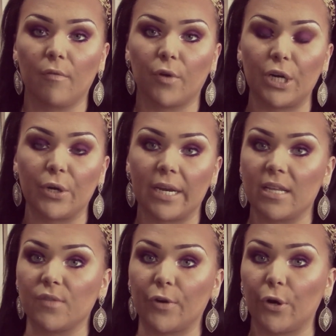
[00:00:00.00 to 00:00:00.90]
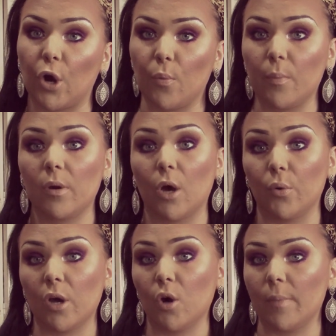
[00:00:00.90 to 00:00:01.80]
for ingredients for your
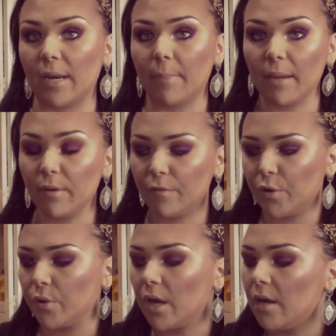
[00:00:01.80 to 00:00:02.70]
own homemade baby food.